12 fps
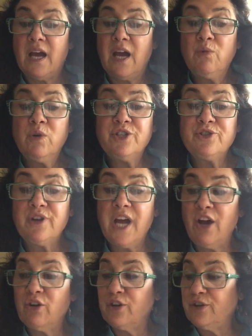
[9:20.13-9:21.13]
I wonder
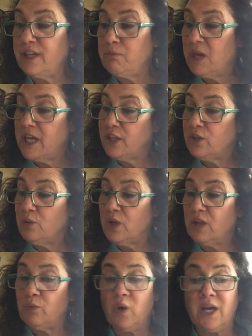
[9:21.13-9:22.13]
how good
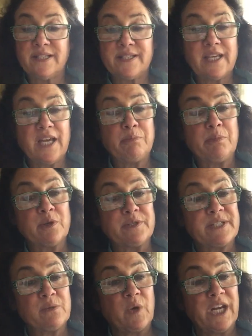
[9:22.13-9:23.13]
Emmanuel was at
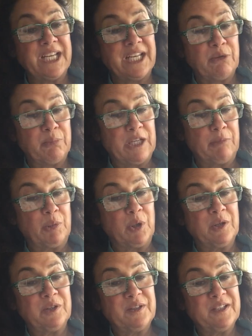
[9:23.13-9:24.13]
persuading people.